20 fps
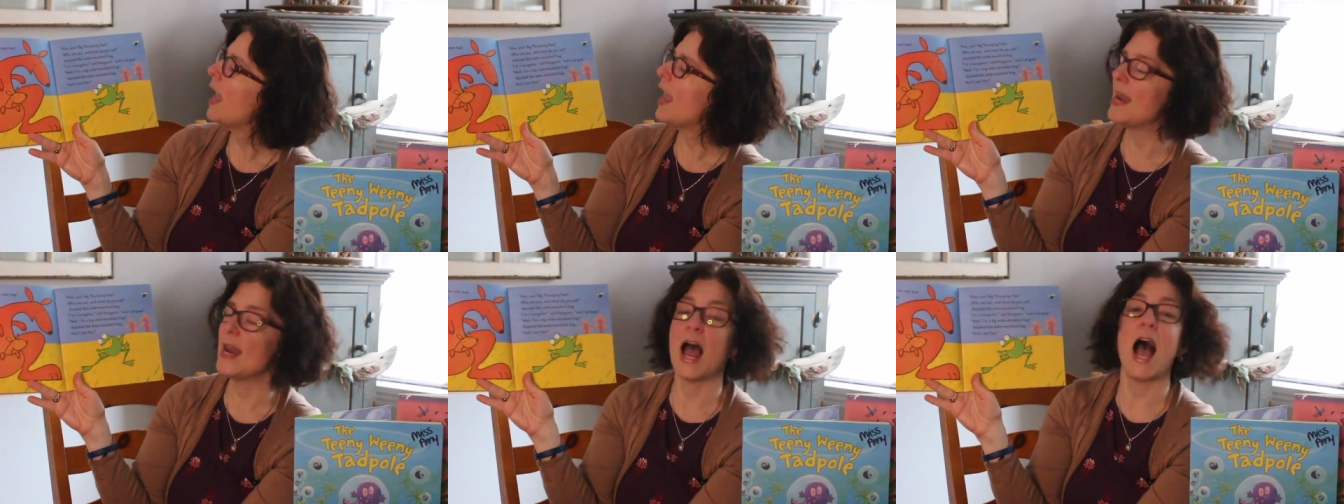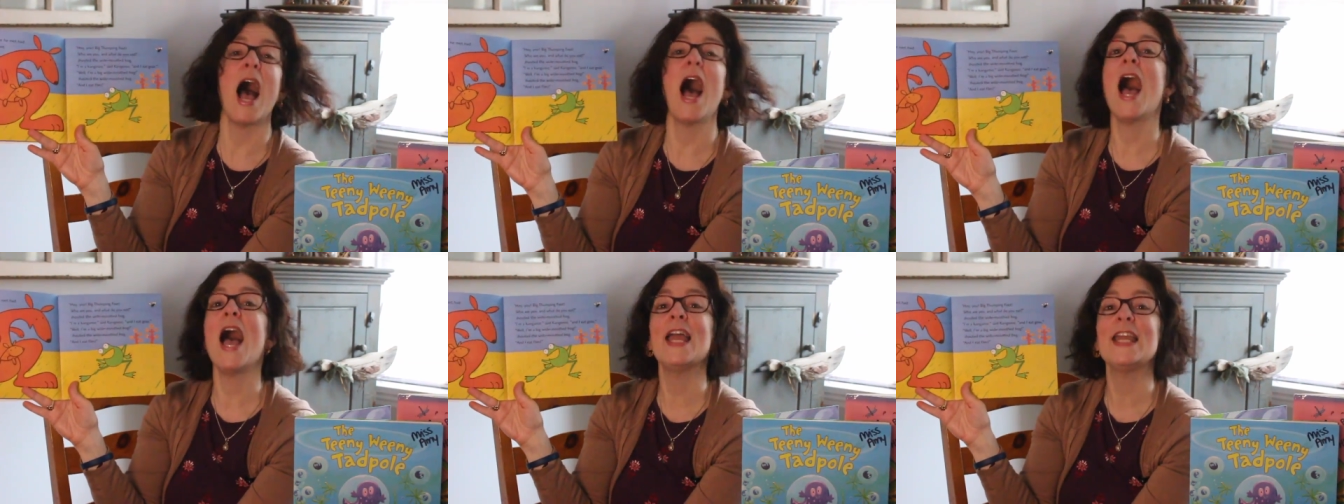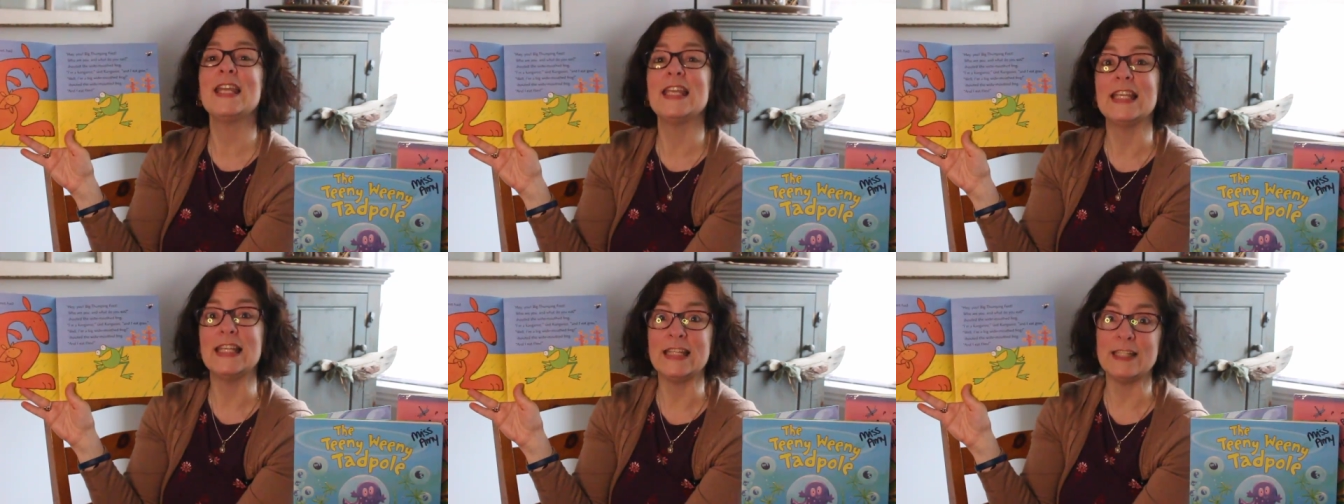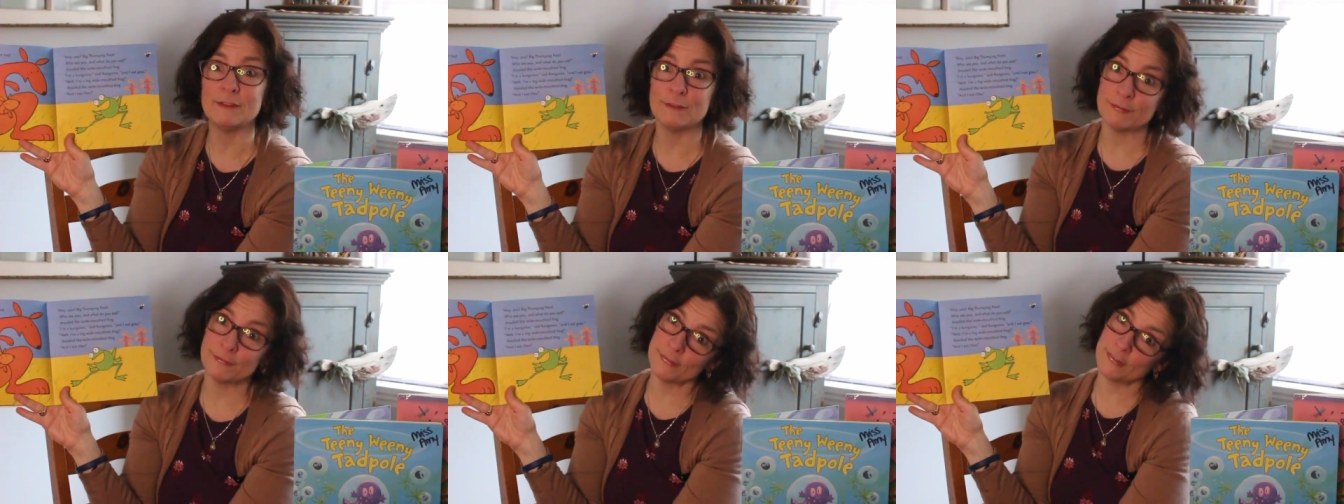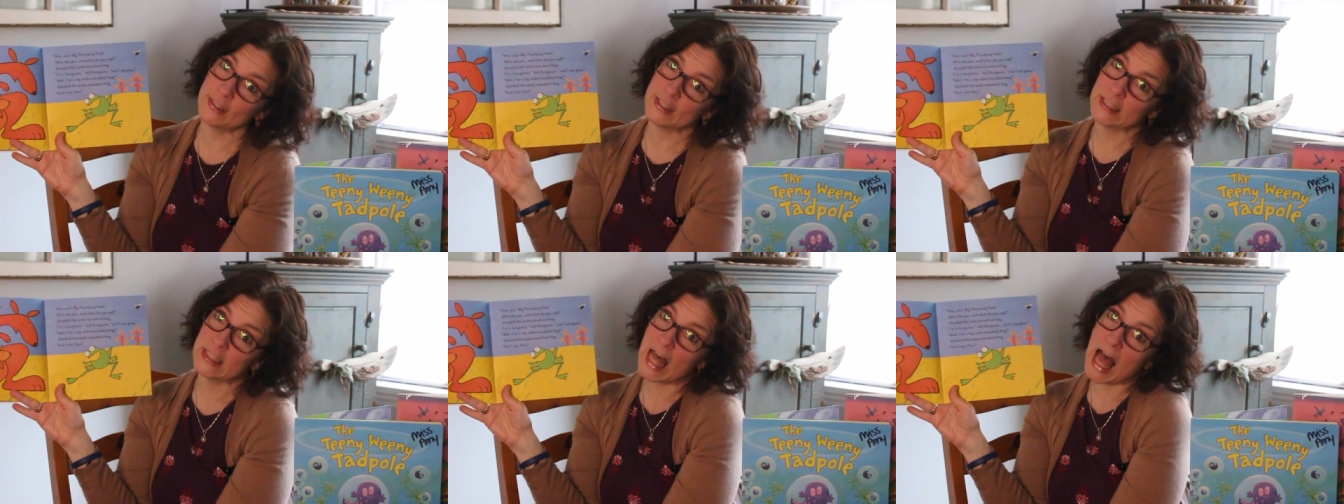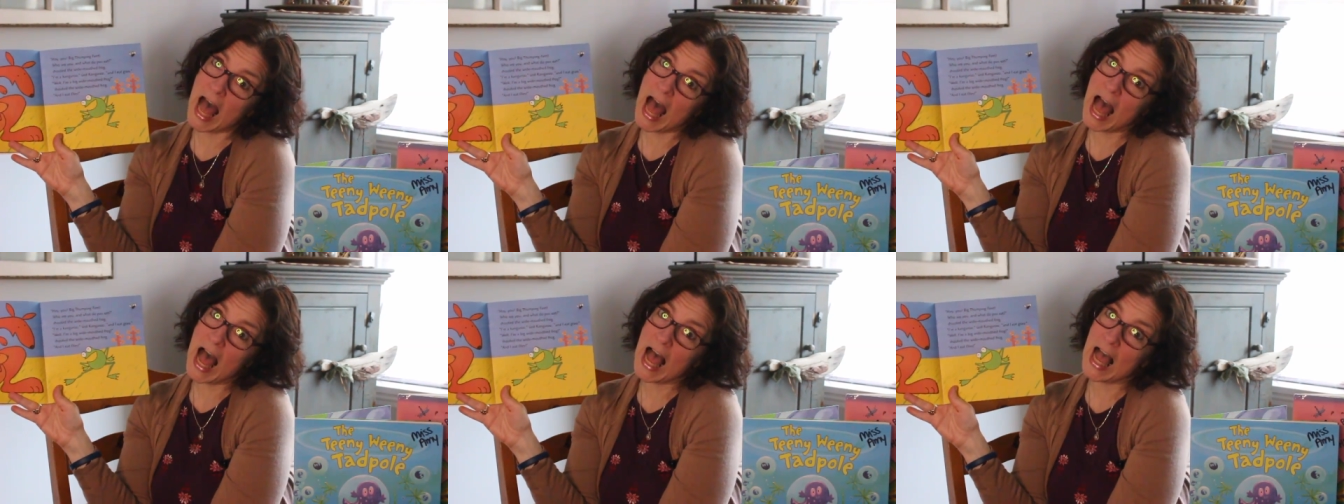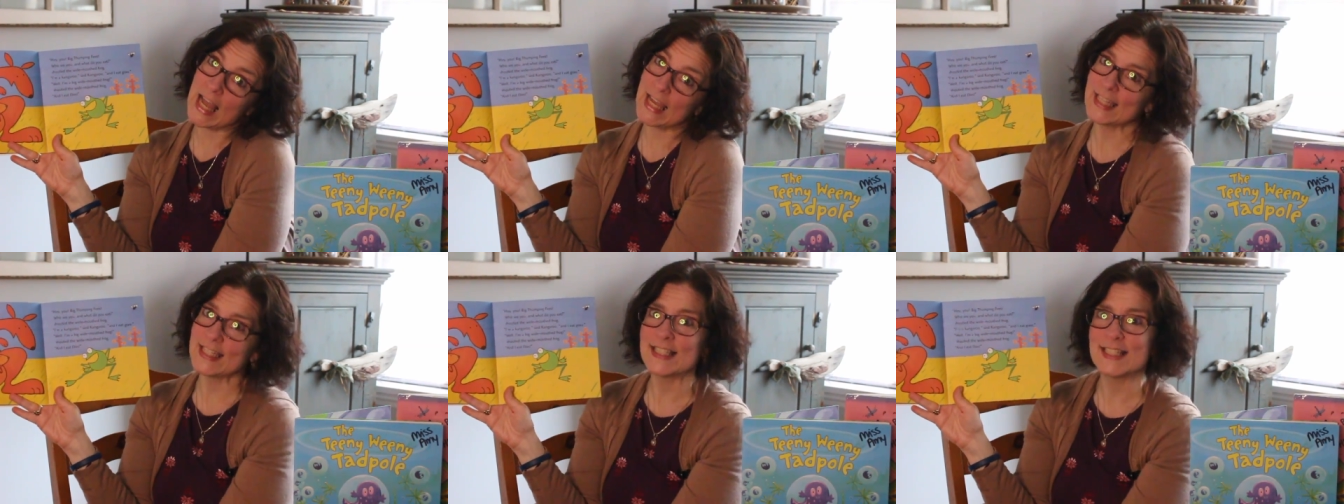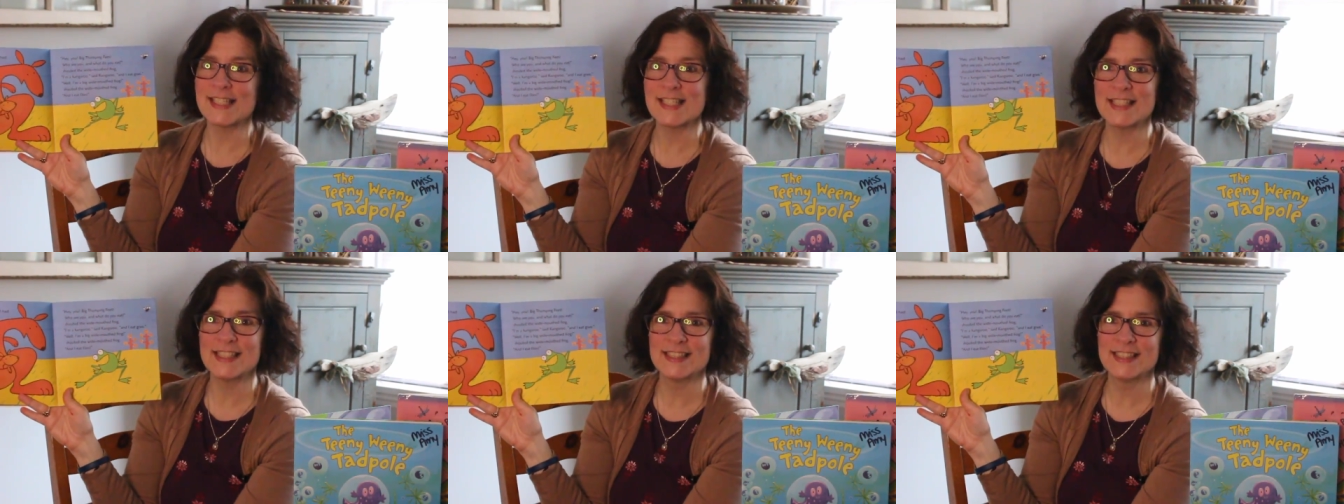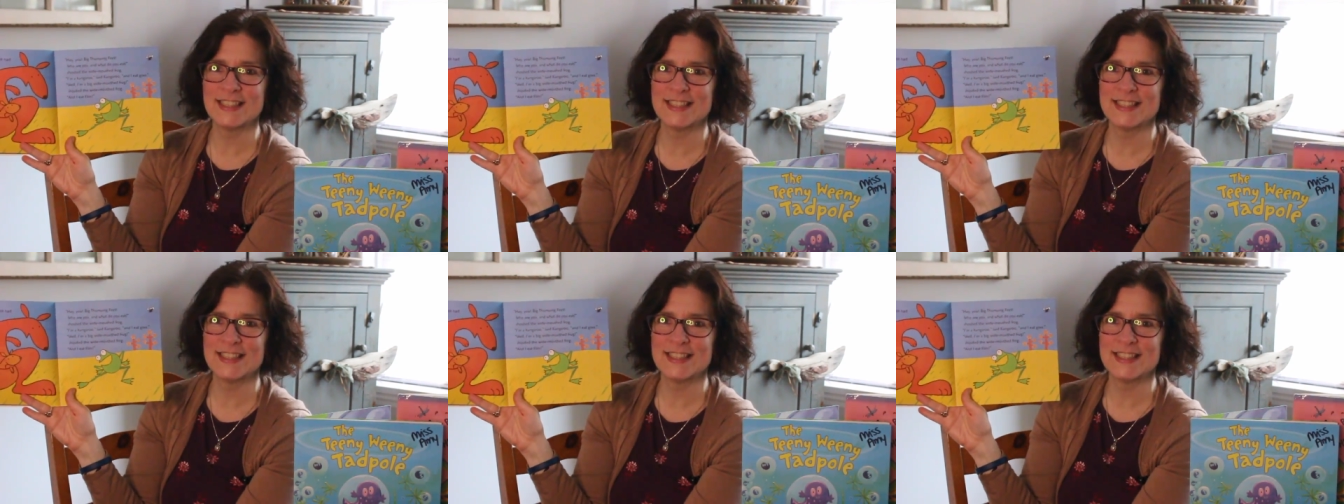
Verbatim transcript: and I eat flies.